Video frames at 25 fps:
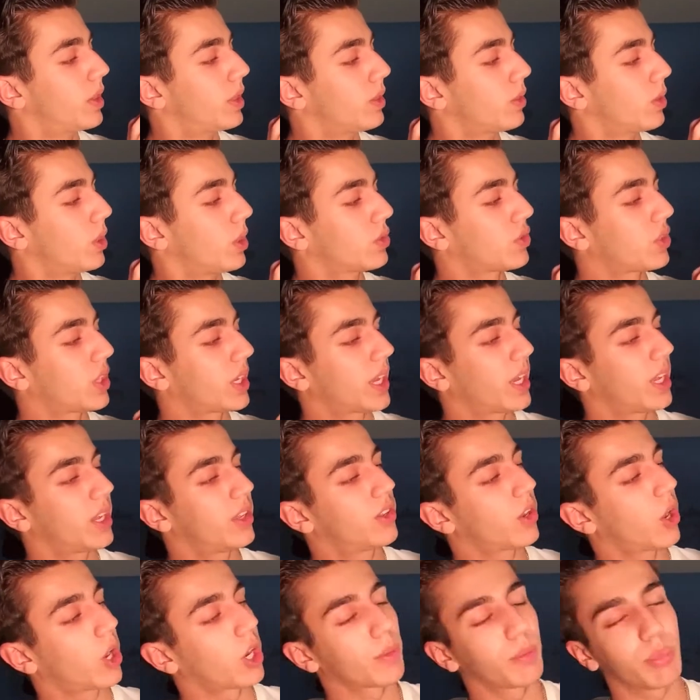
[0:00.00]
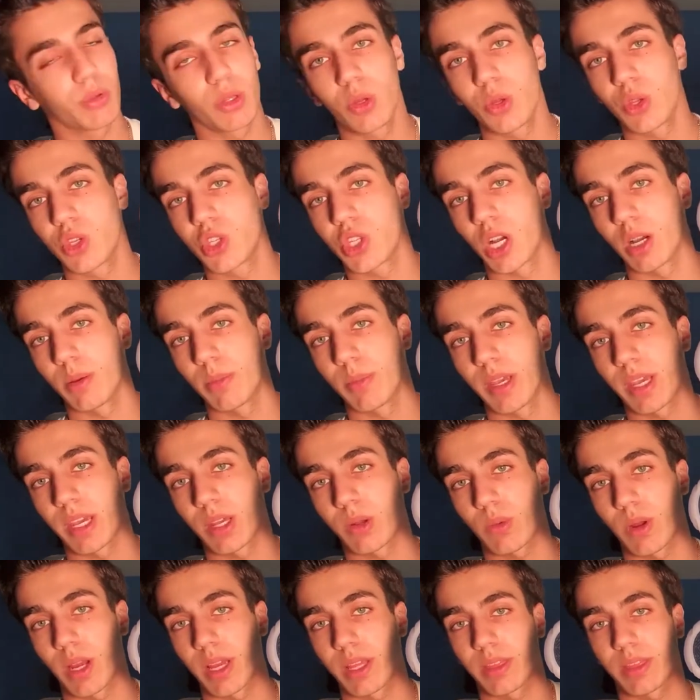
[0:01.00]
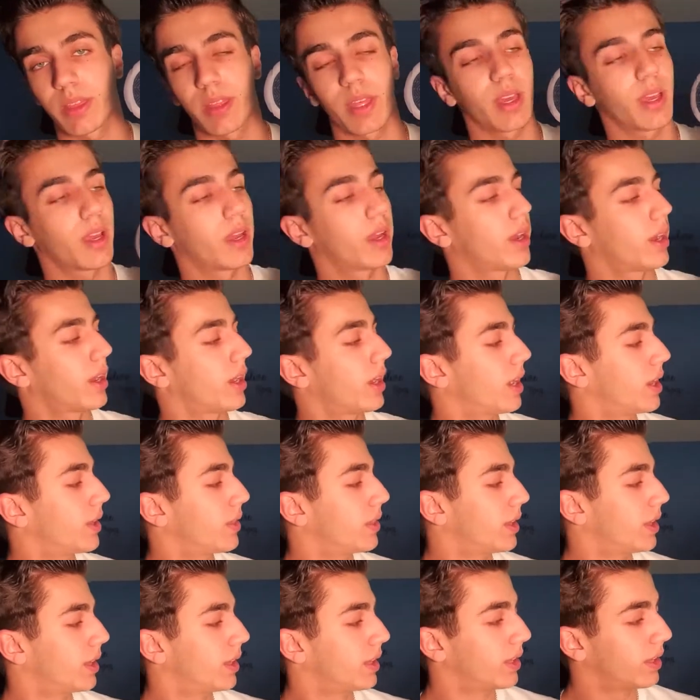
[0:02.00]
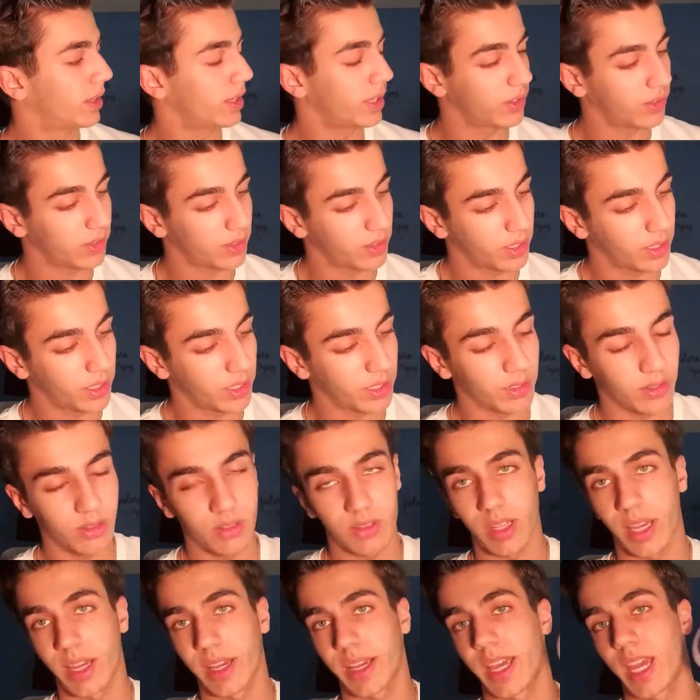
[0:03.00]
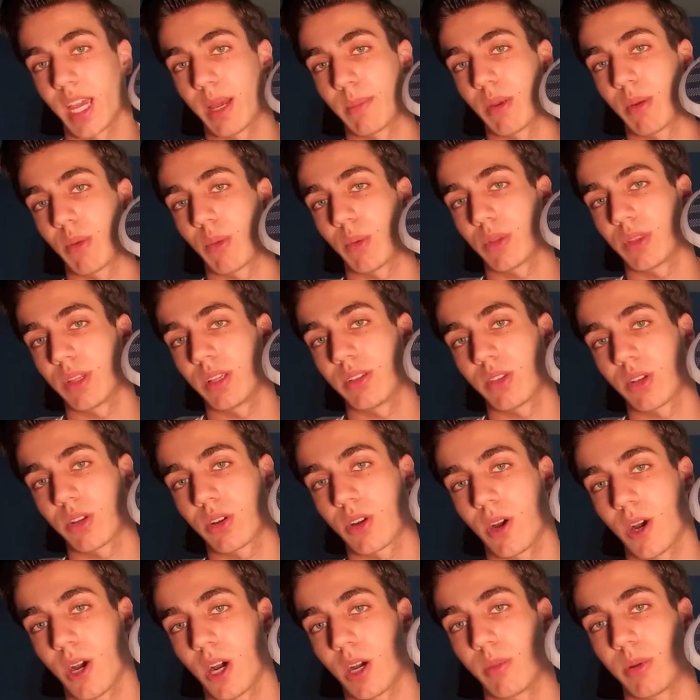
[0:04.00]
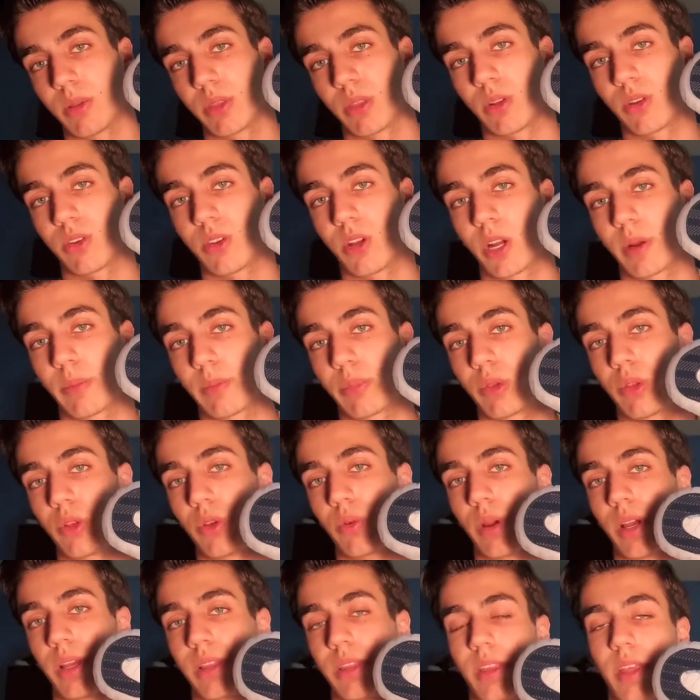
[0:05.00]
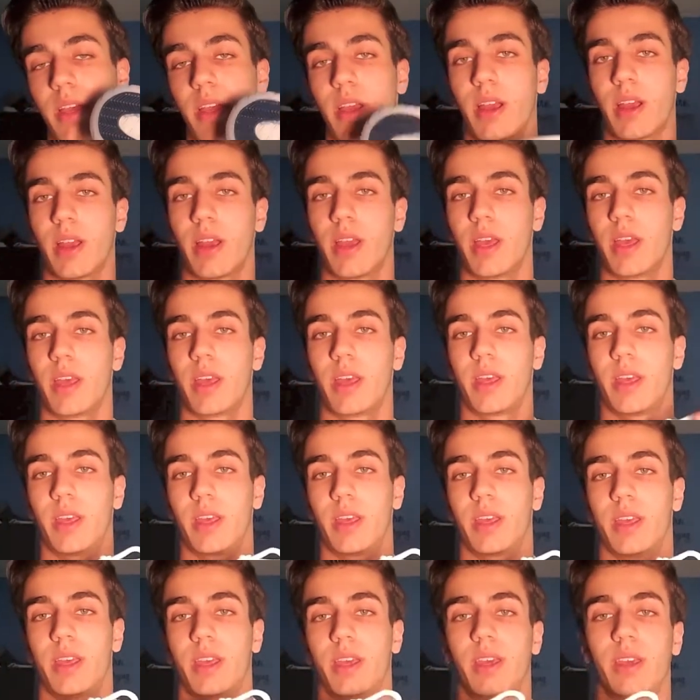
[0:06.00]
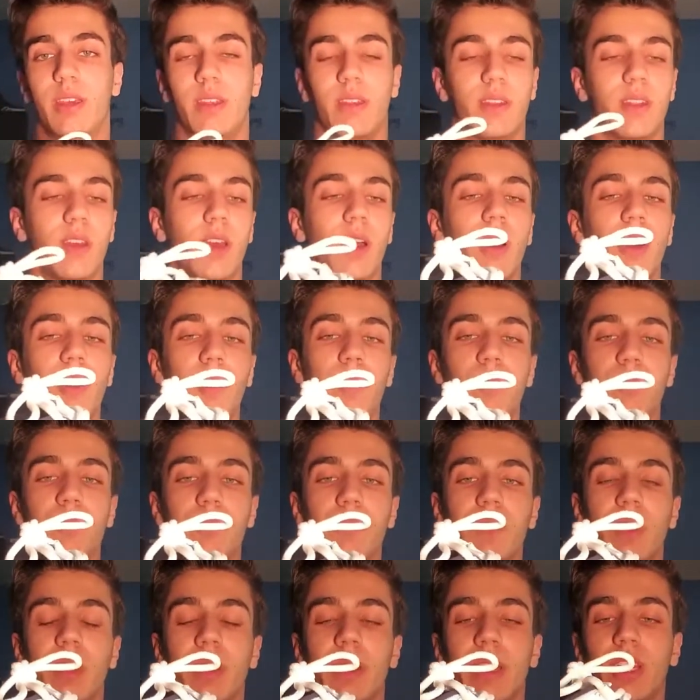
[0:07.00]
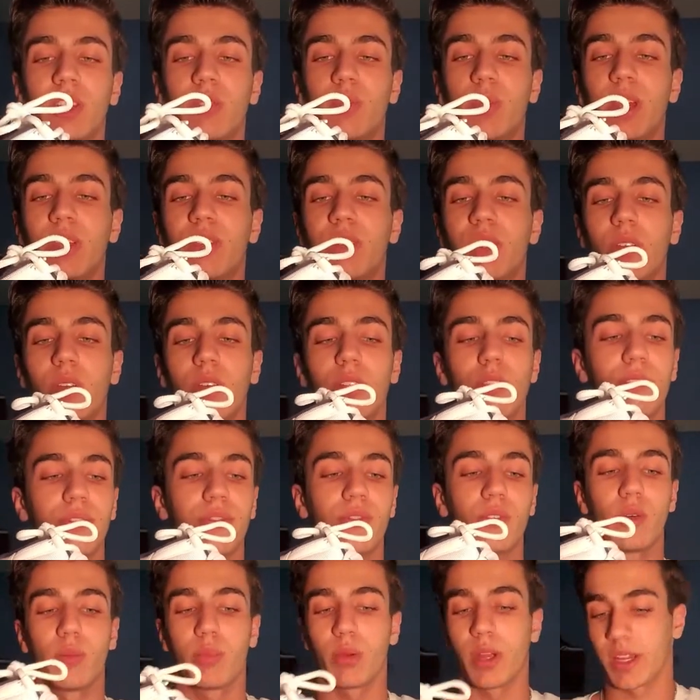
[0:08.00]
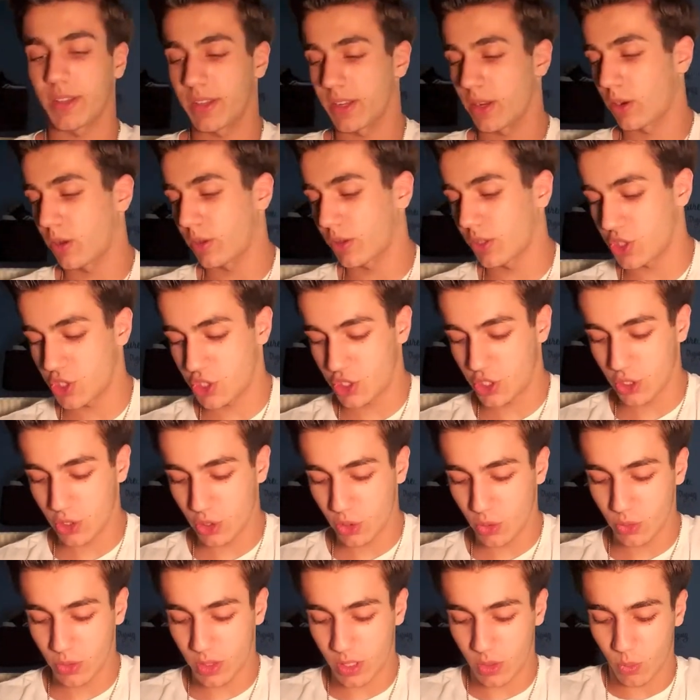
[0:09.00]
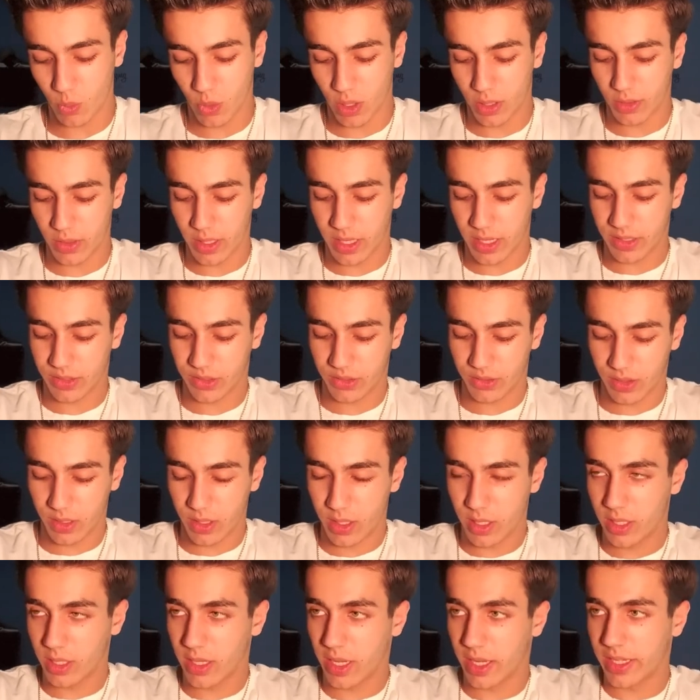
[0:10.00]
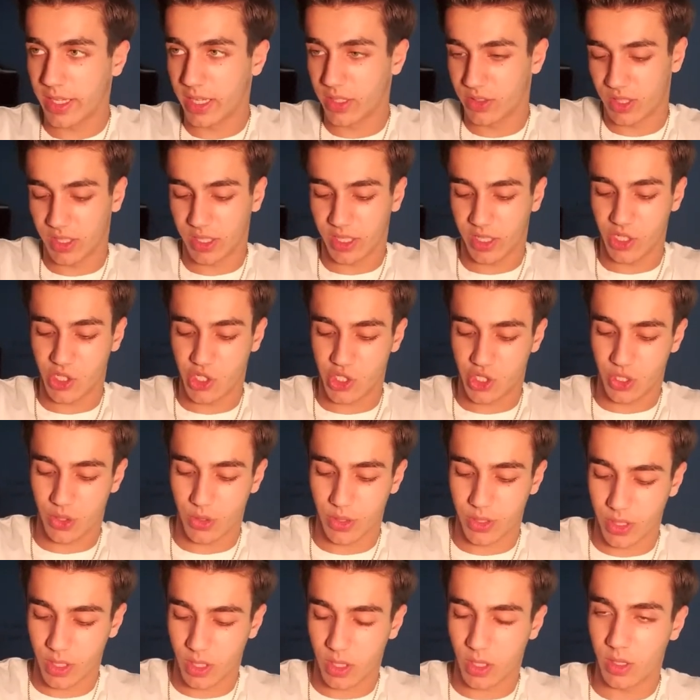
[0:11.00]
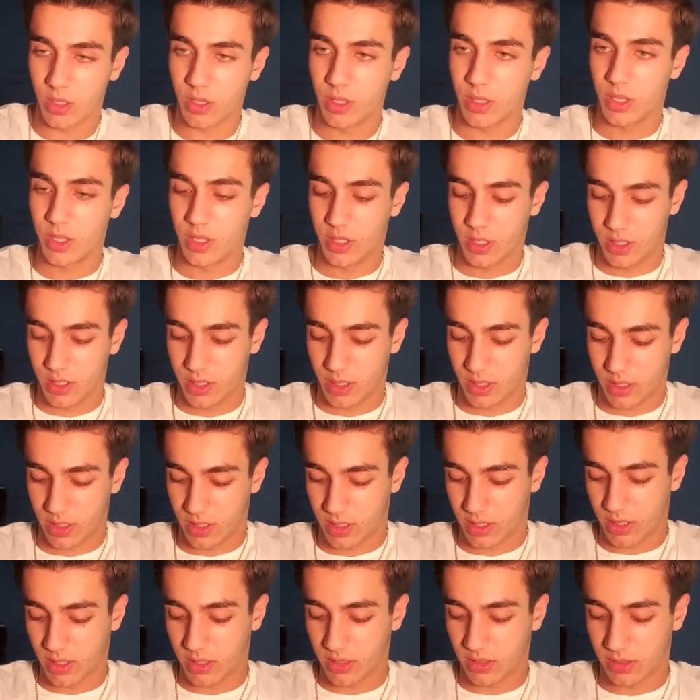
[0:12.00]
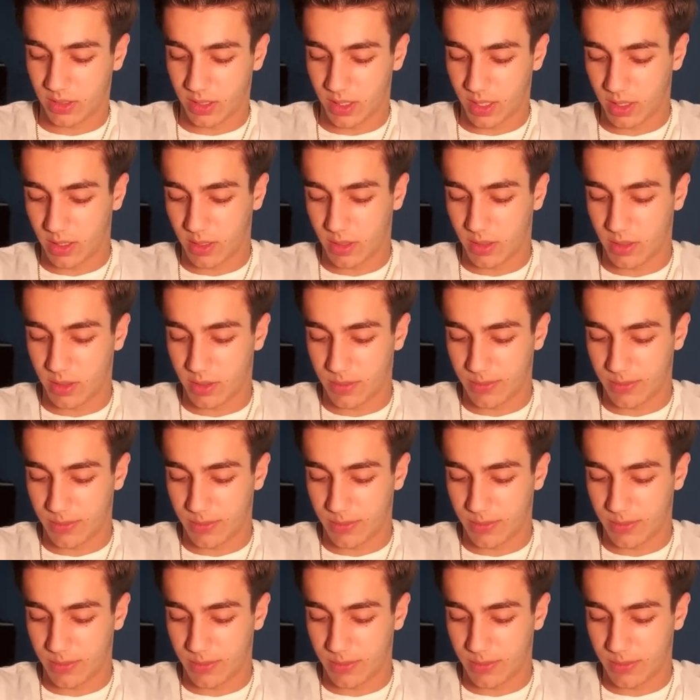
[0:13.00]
Looks like a dark blue Jumpman right there, and then these things, I can't remember what these are called, but they're dark blue right there. And that's basically the full breakdown on the shoe. The one last thing I guess I can show y'all is that